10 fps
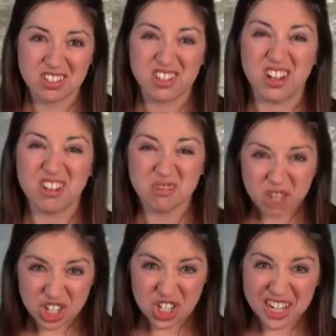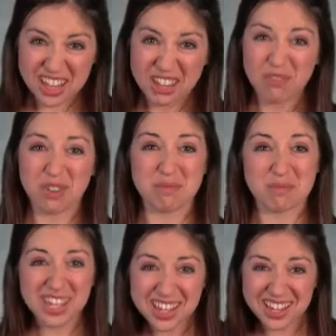Unfortunately for
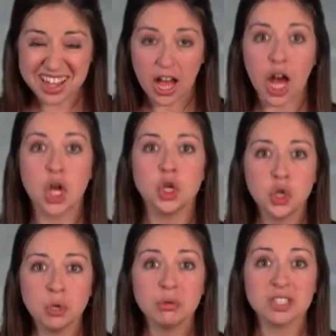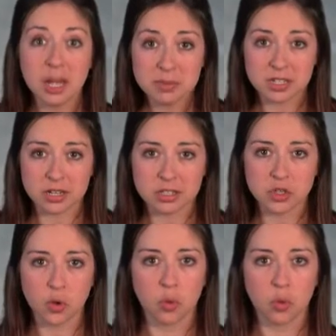me, a new substance,